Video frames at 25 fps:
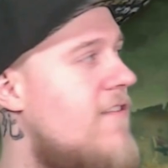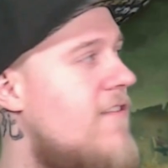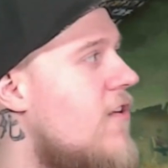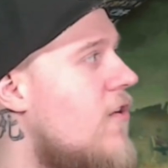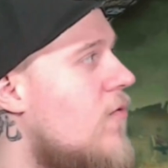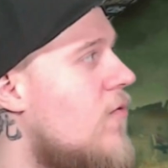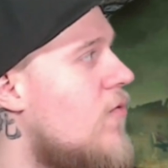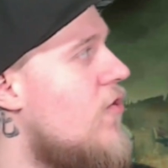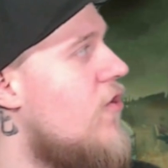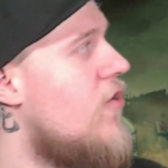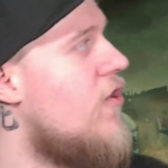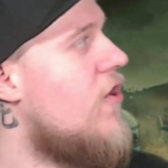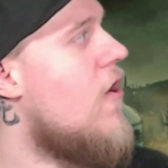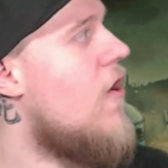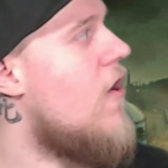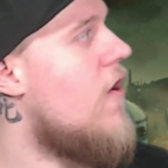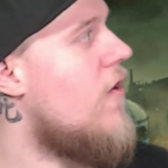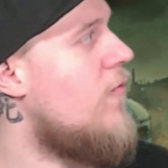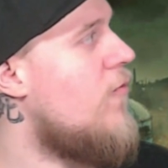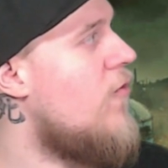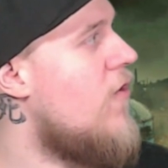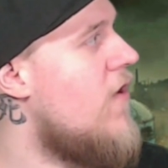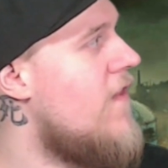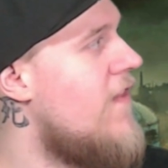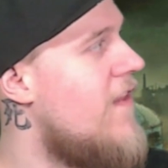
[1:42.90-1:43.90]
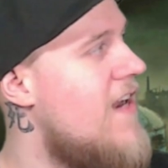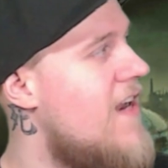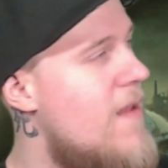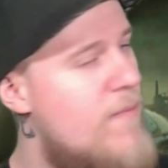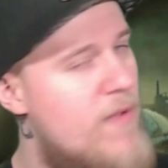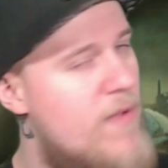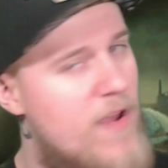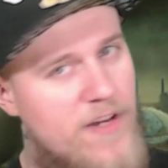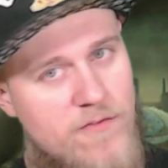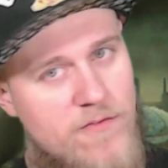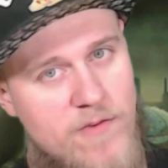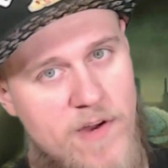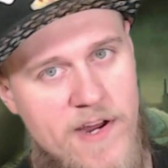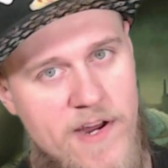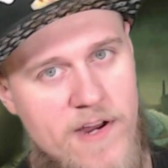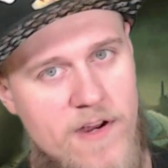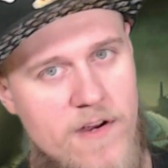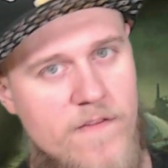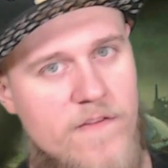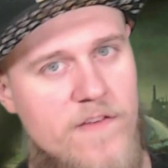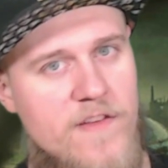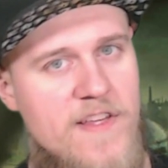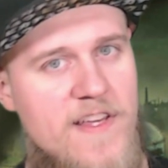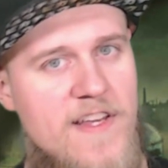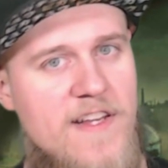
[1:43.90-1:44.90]
Hirudegarn one that I picked right here
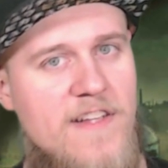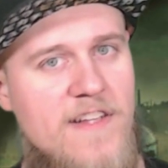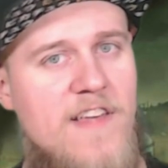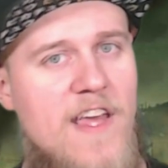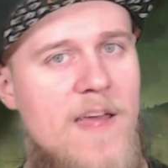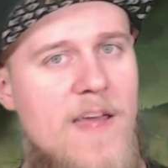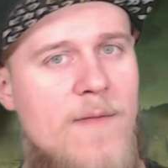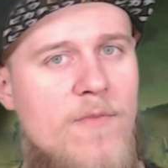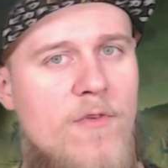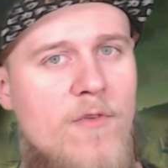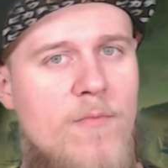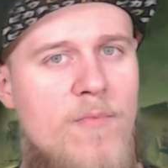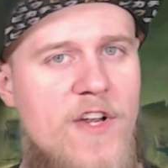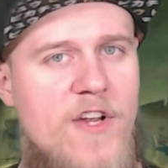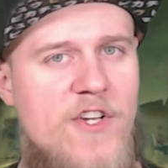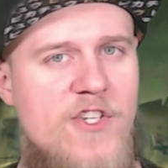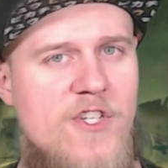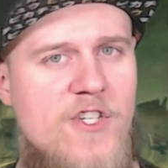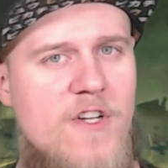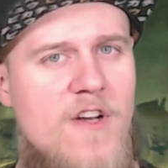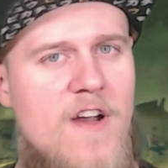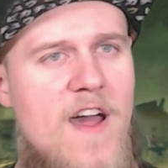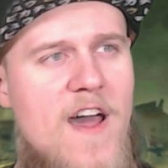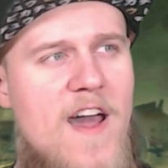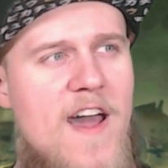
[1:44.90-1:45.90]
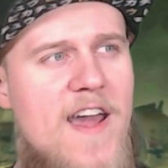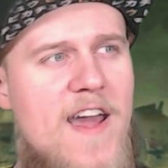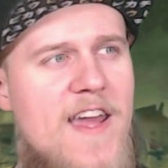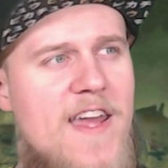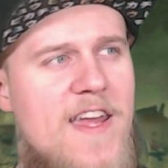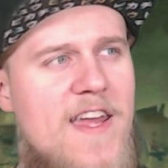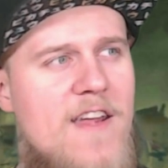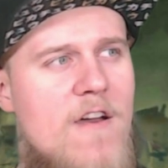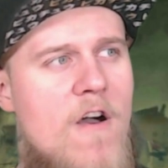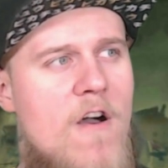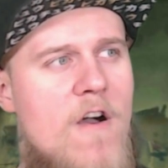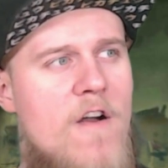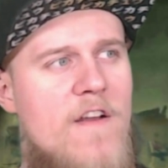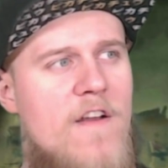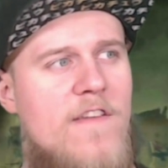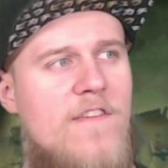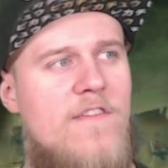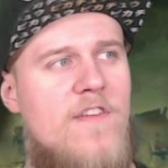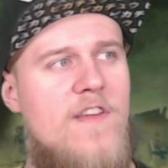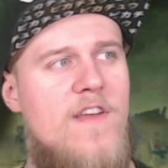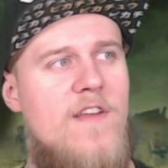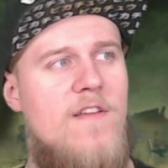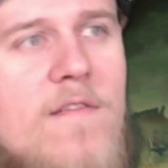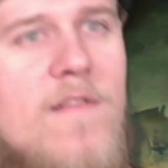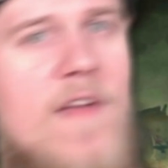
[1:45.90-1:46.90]
for the example picture, I
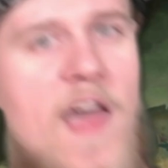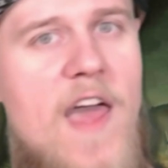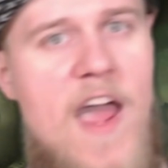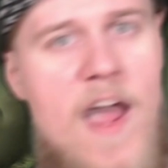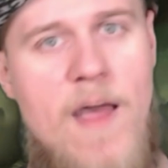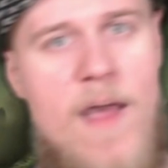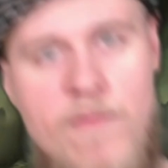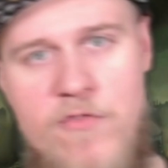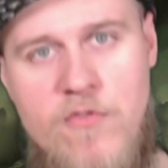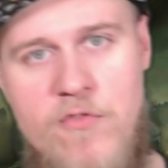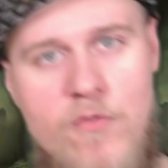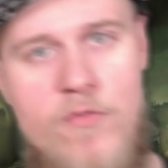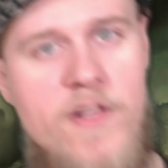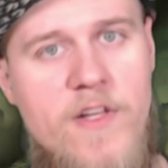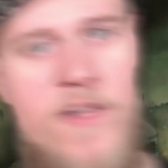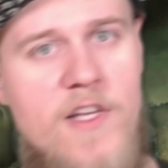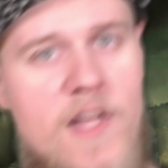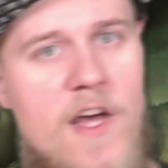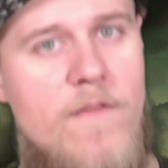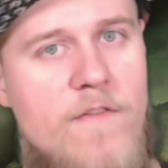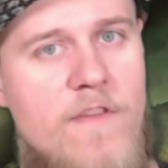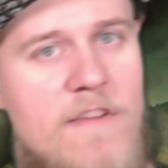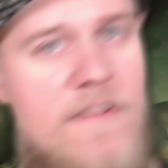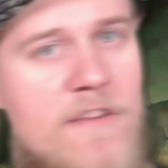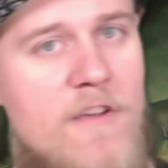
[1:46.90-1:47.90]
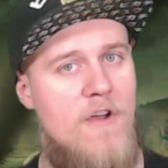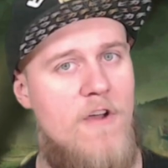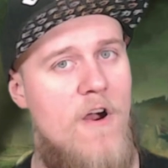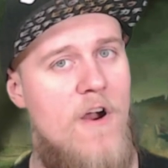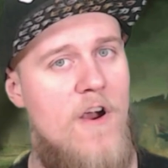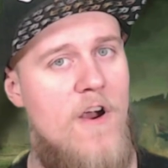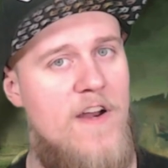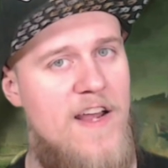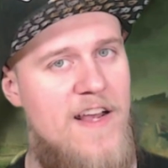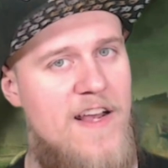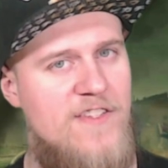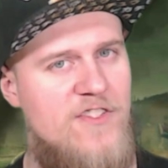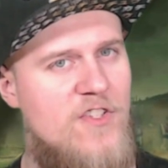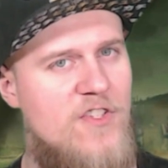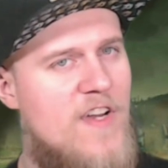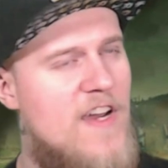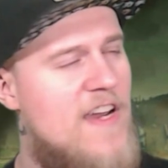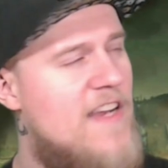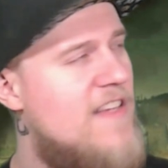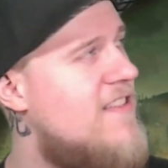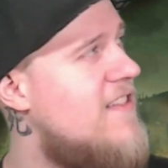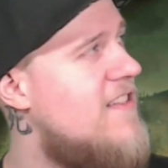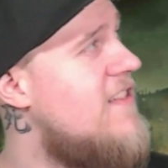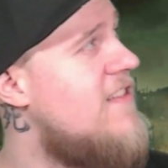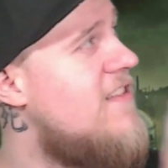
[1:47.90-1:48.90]
honestly absolutely love this card. As you
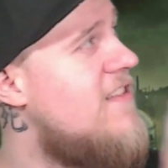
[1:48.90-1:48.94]
guys can